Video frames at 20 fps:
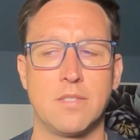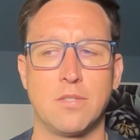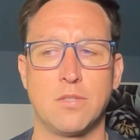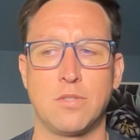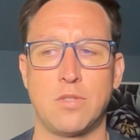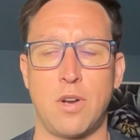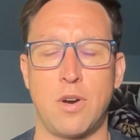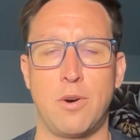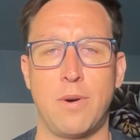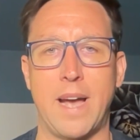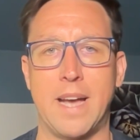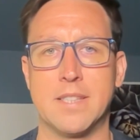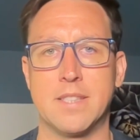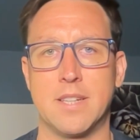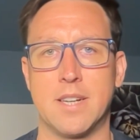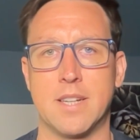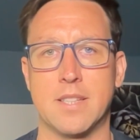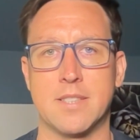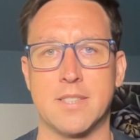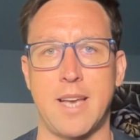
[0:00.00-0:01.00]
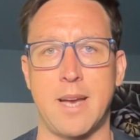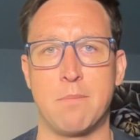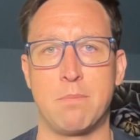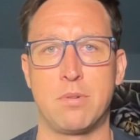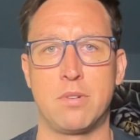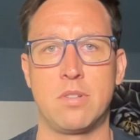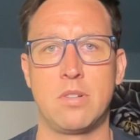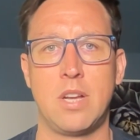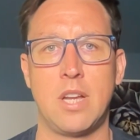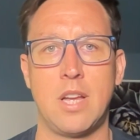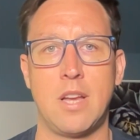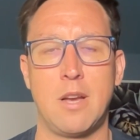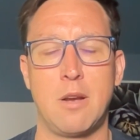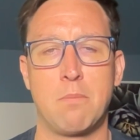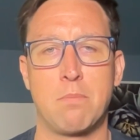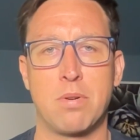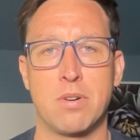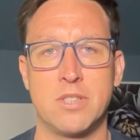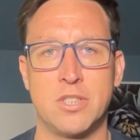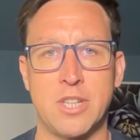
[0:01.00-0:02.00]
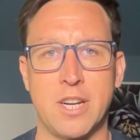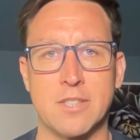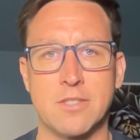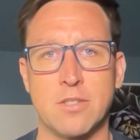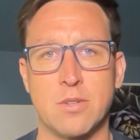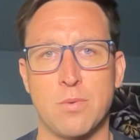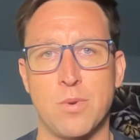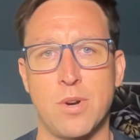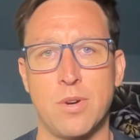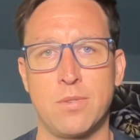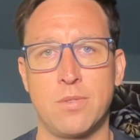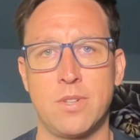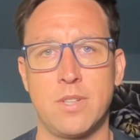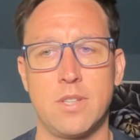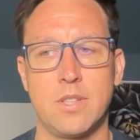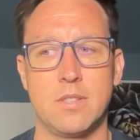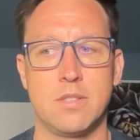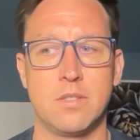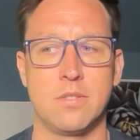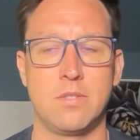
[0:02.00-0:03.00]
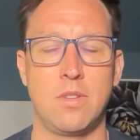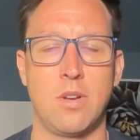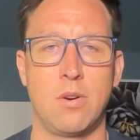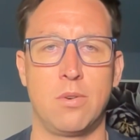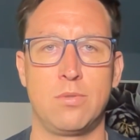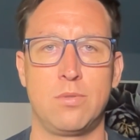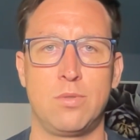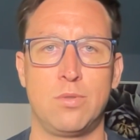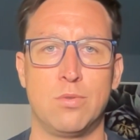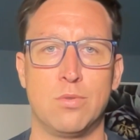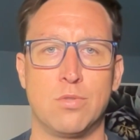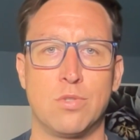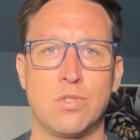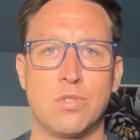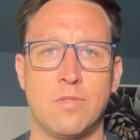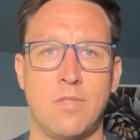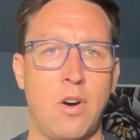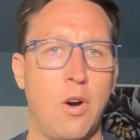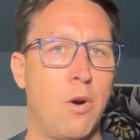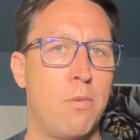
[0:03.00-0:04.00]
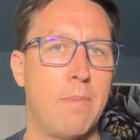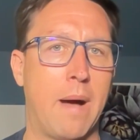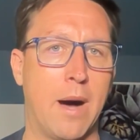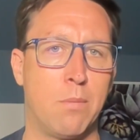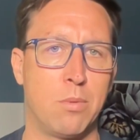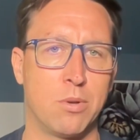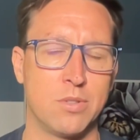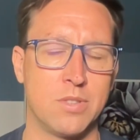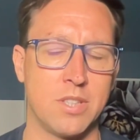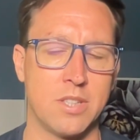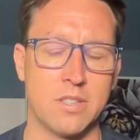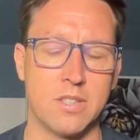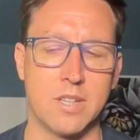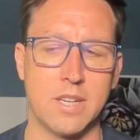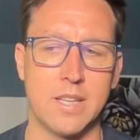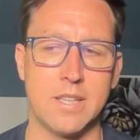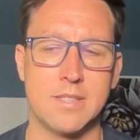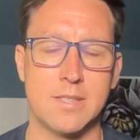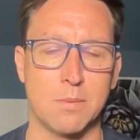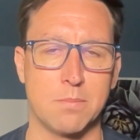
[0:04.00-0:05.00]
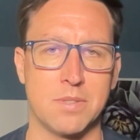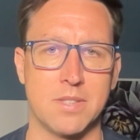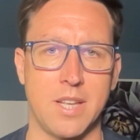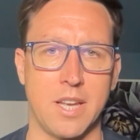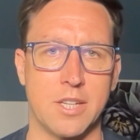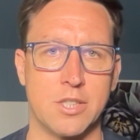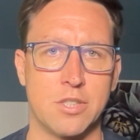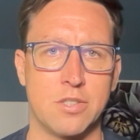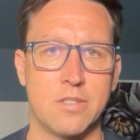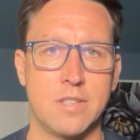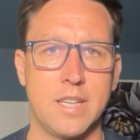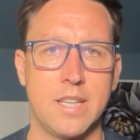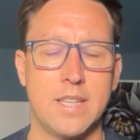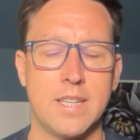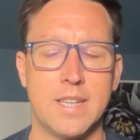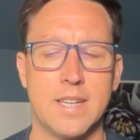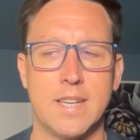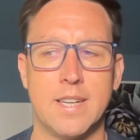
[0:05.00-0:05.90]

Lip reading: So as an example, progesterone is known to slow bowel motility substantially.